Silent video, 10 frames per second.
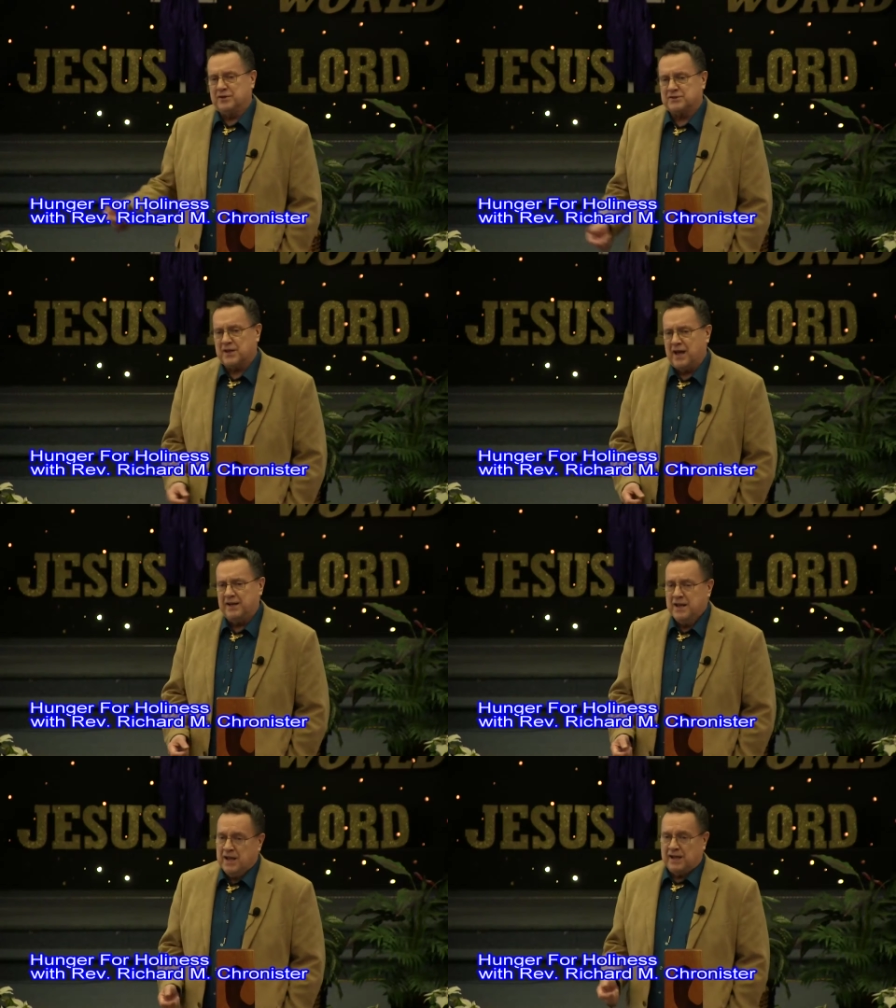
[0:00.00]
to the
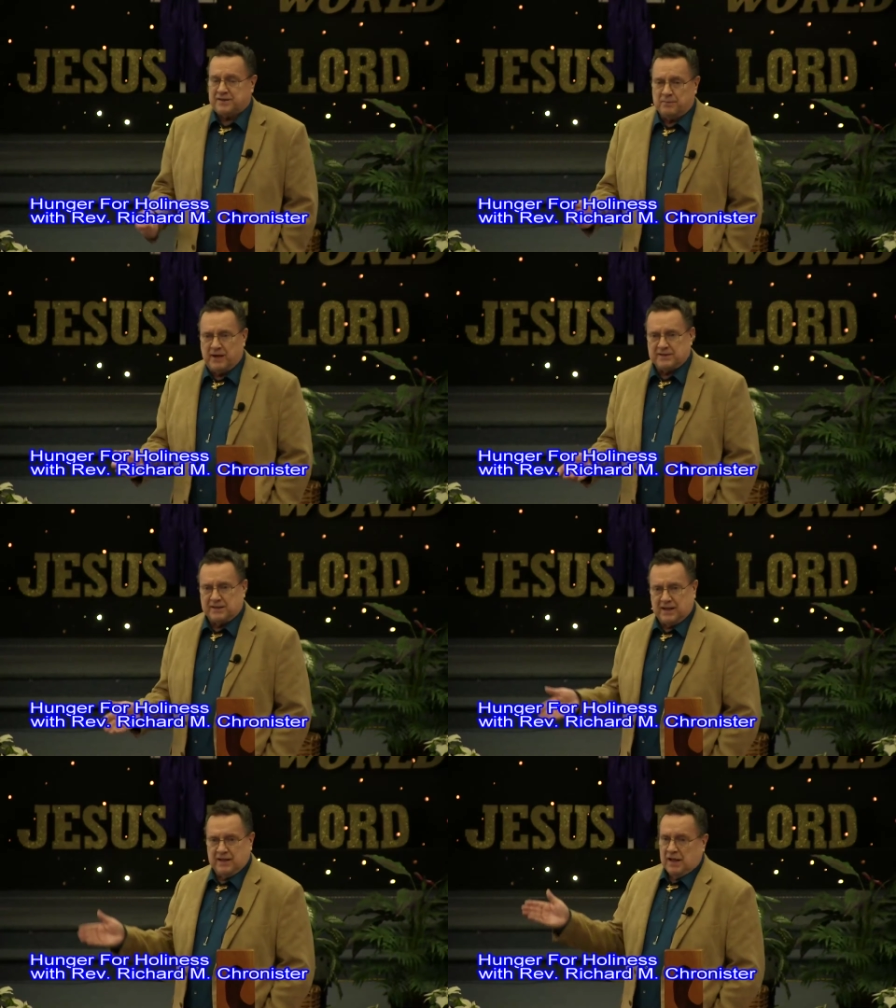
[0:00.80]
side, and somebody
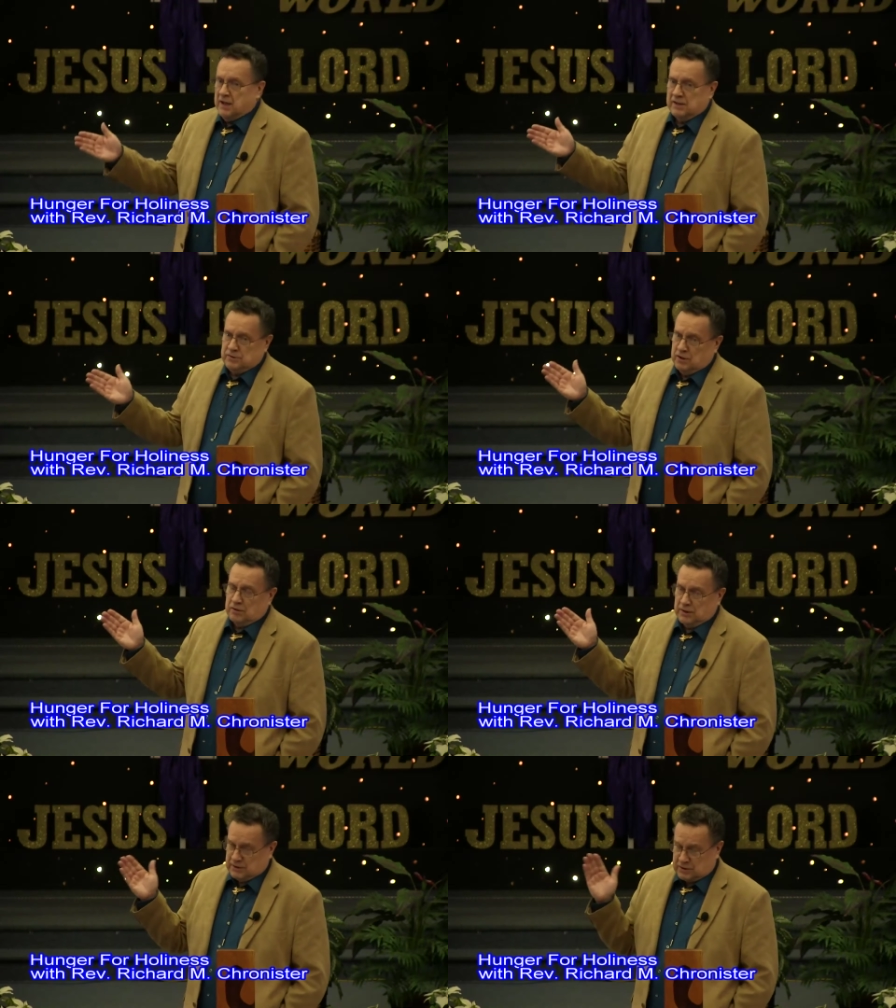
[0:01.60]
says, they, you
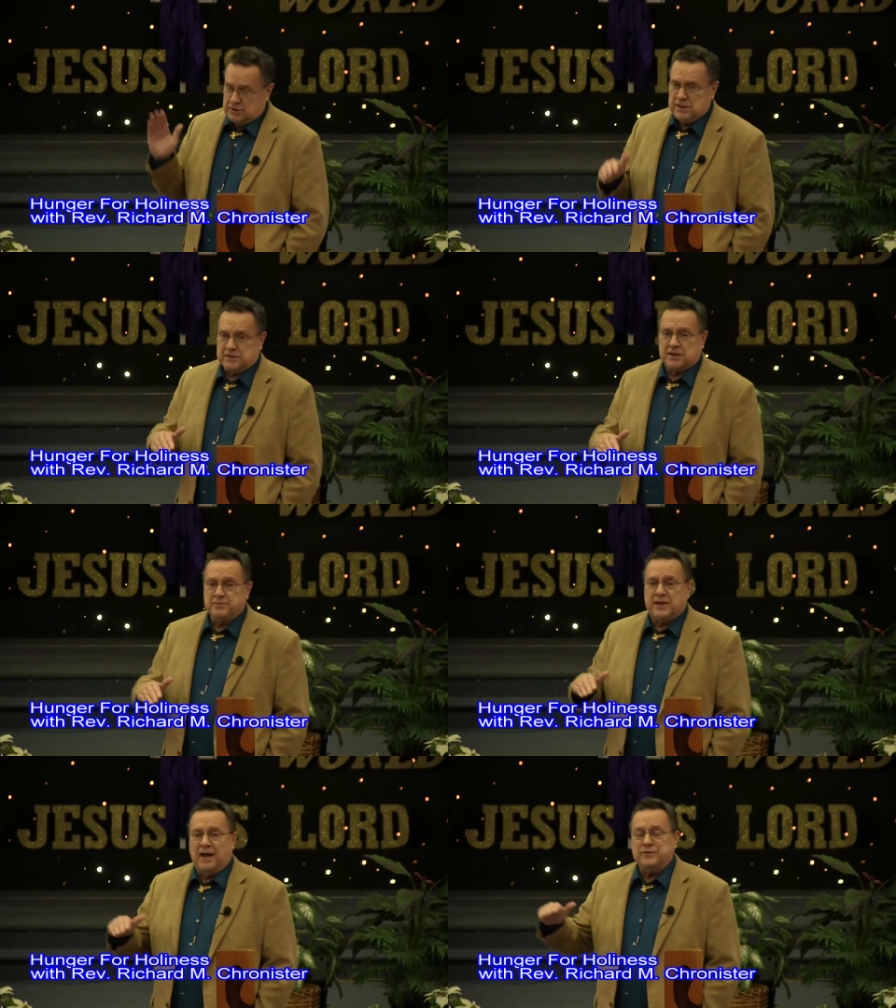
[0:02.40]
know, it's good that
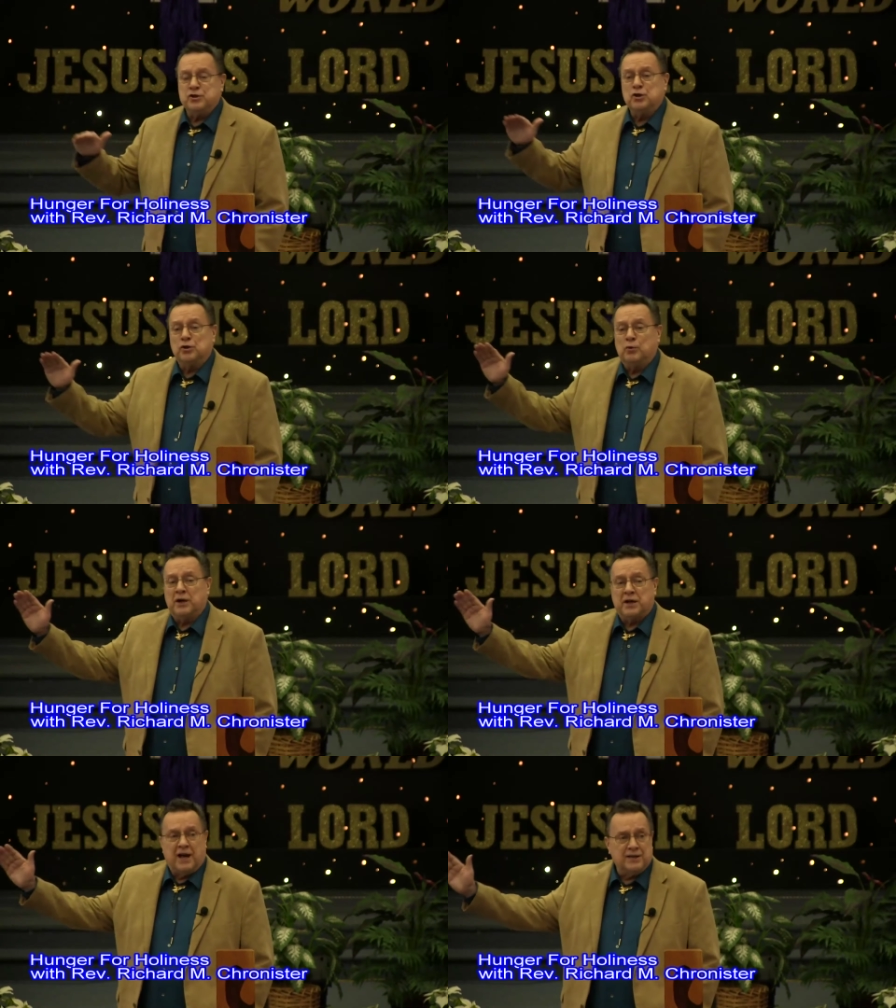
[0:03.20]
sometimes you don't know
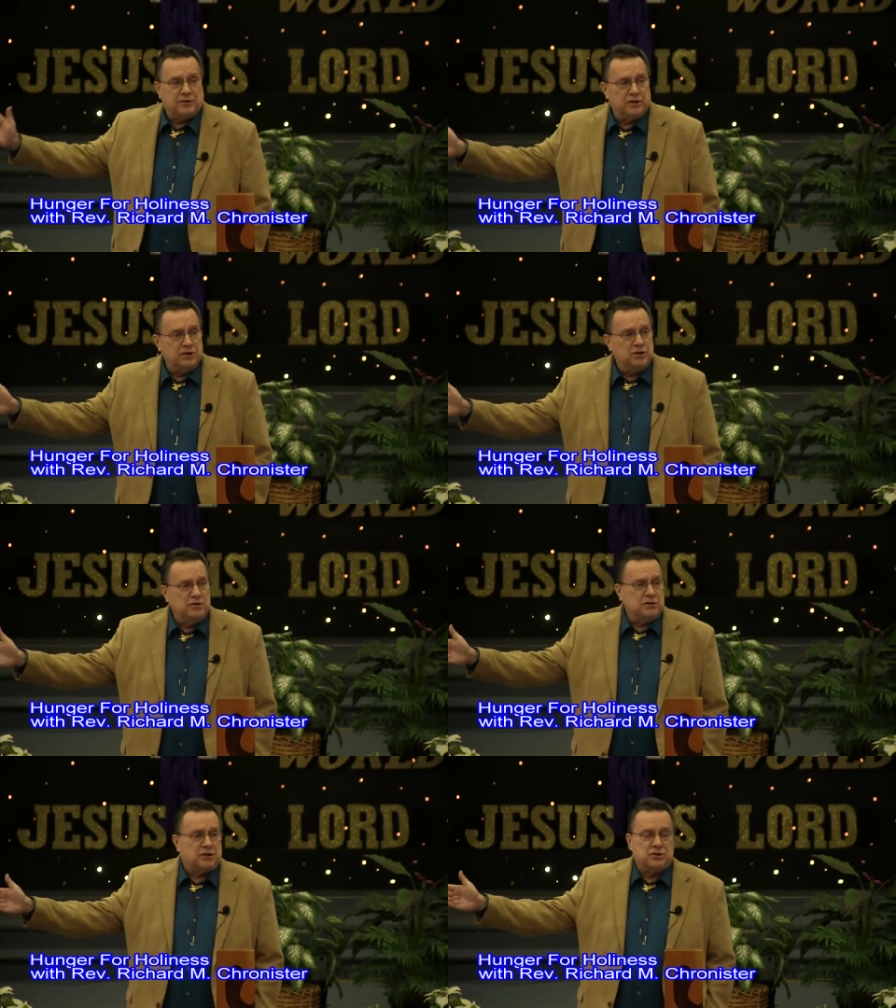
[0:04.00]
what God's going to
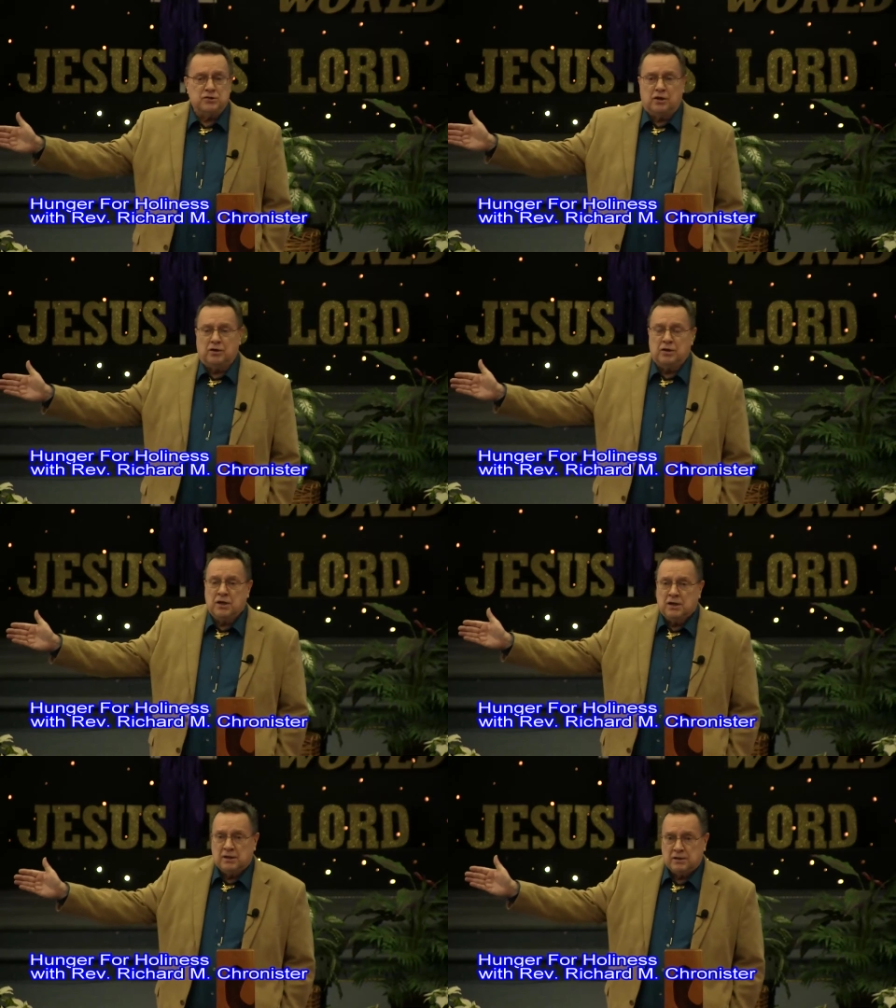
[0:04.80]
use because you know
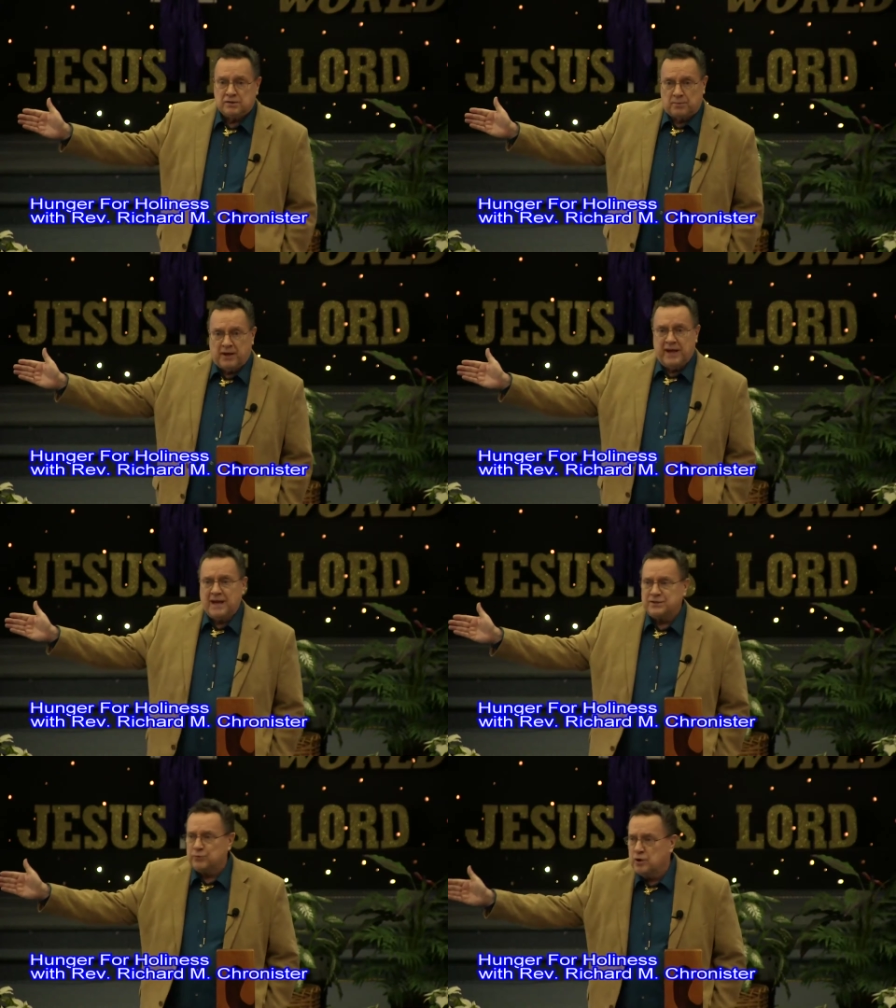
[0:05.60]
somebody
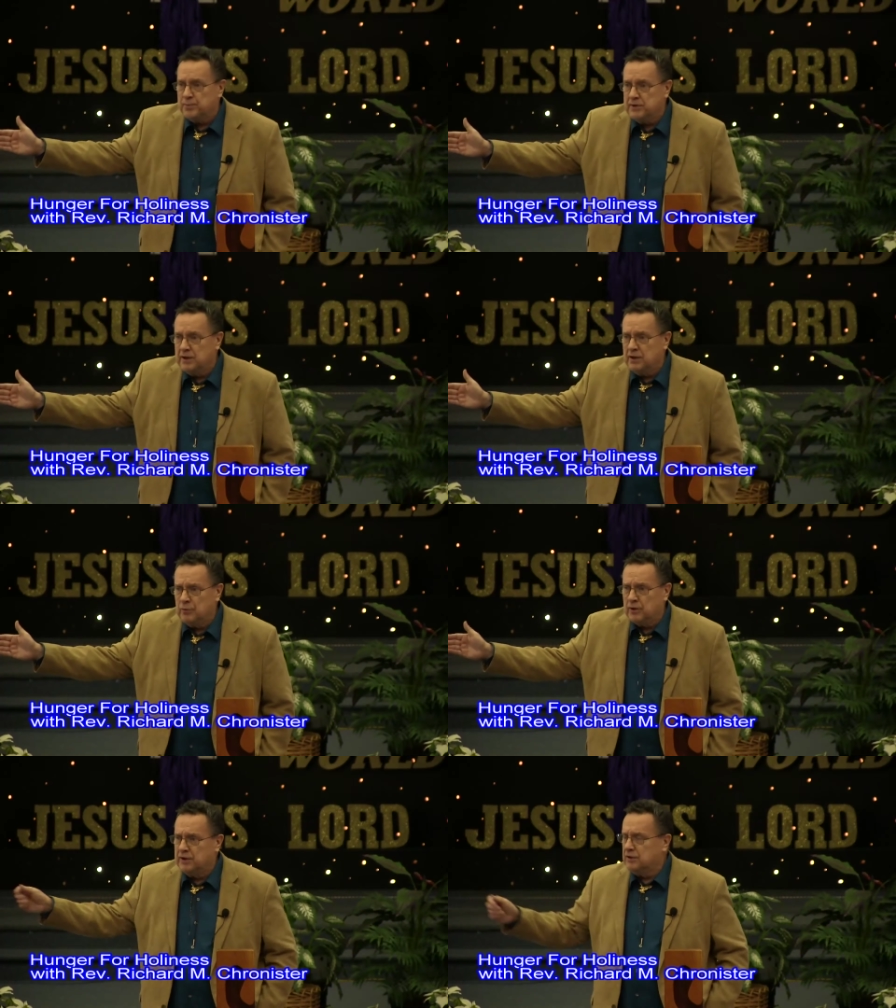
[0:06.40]
has a rope in there.
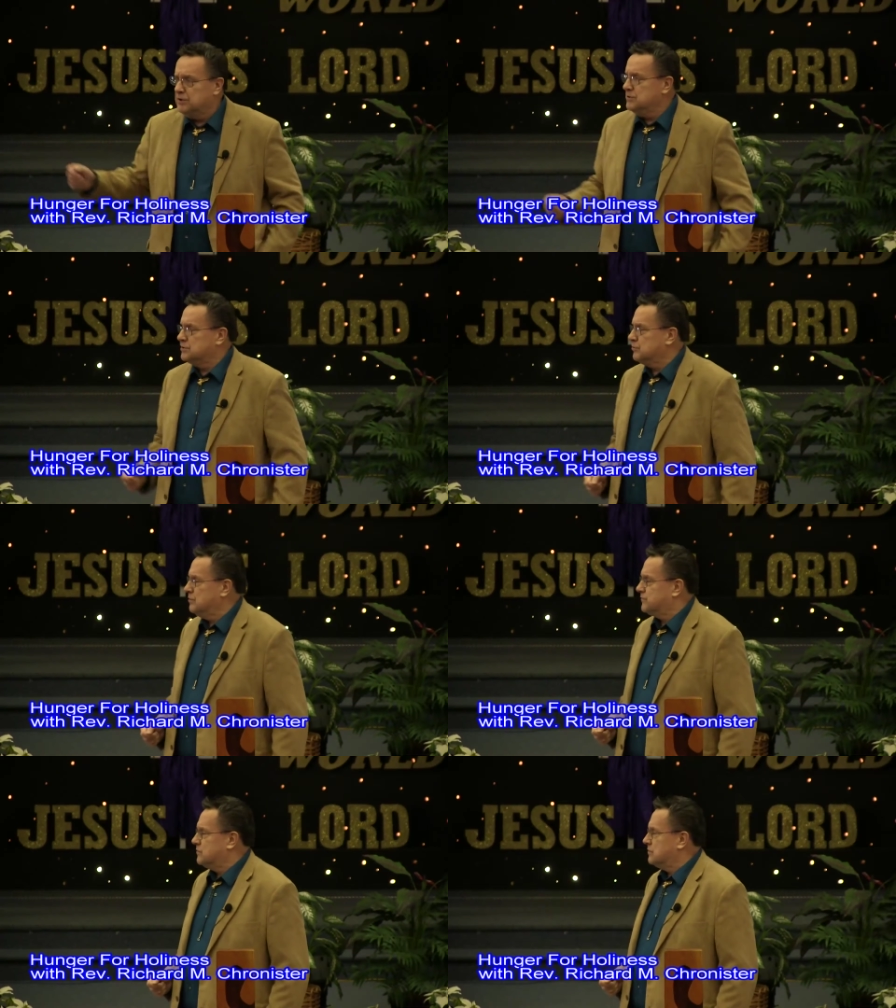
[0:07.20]
What are they going to use a
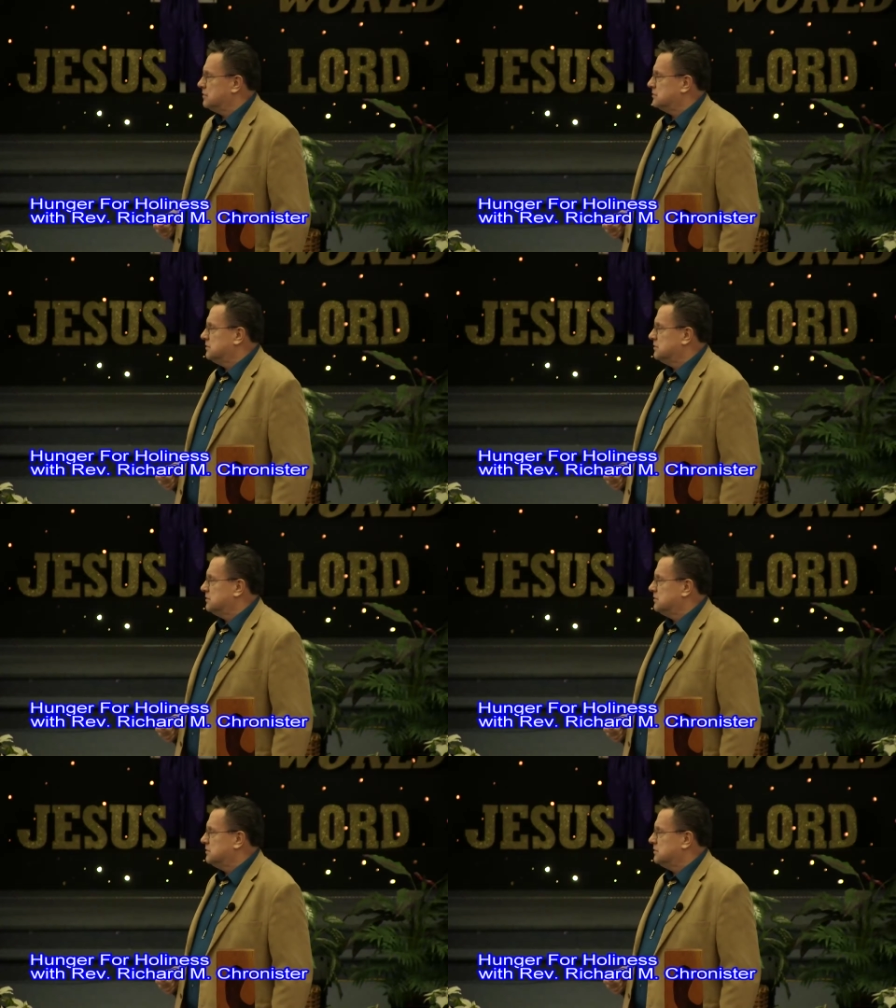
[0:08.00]
rope for?